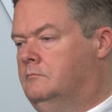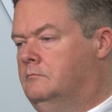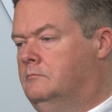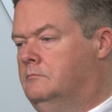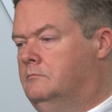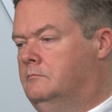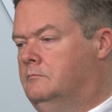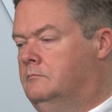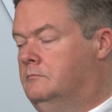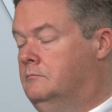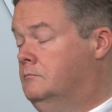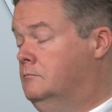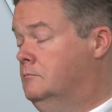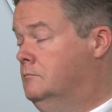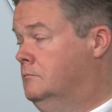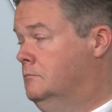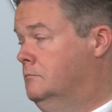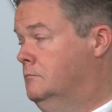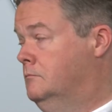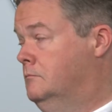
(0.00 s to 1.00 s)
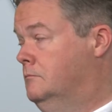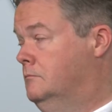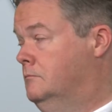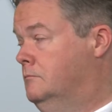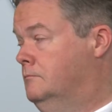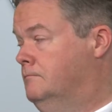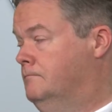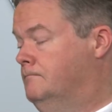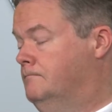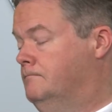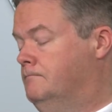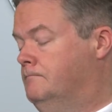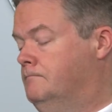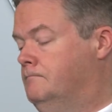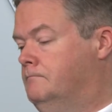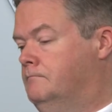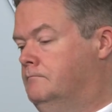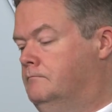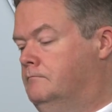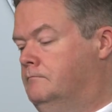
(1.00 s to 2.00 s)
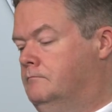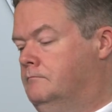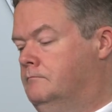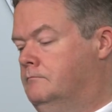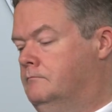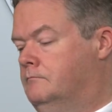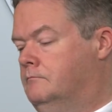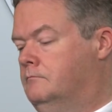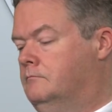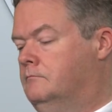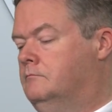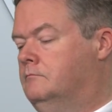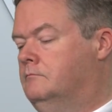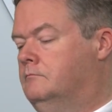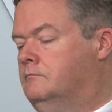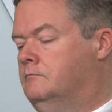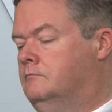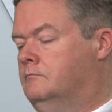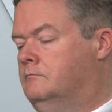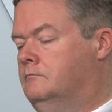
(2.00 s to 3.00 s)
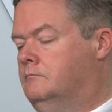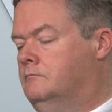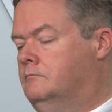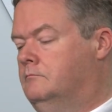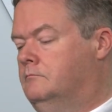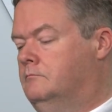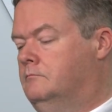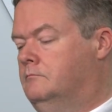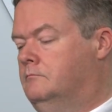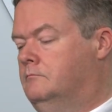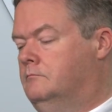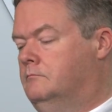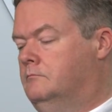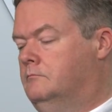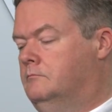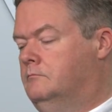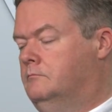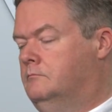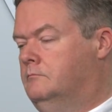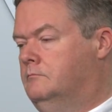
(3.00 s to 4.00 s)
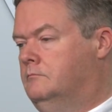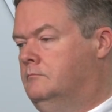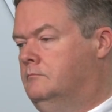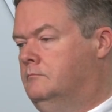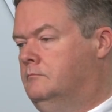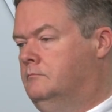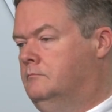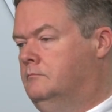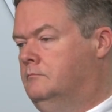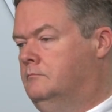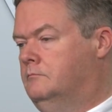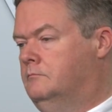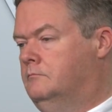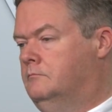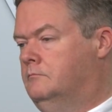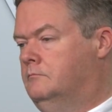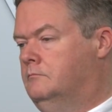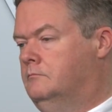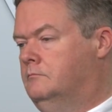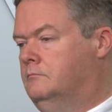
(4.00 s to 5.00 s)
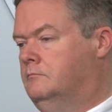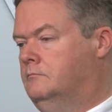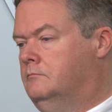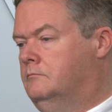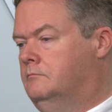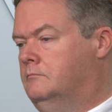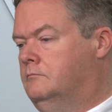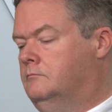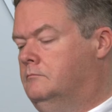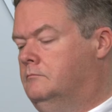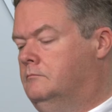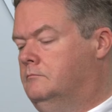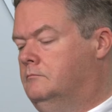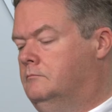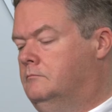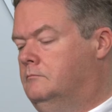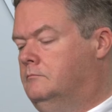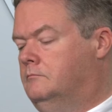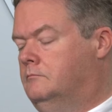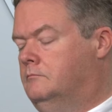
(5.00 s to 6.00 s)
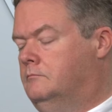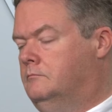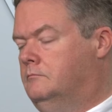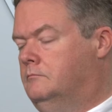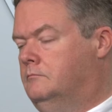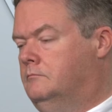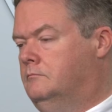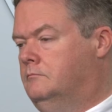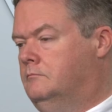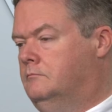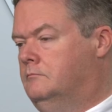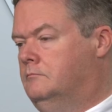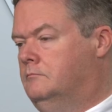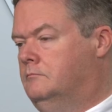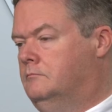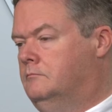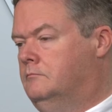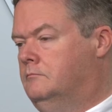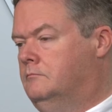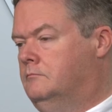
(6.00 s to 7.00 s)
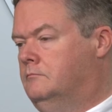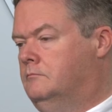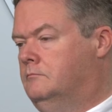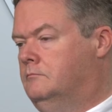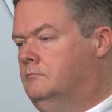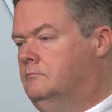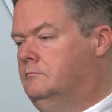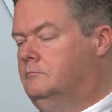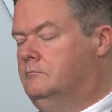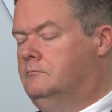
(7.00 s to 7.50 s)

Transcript: [no speech]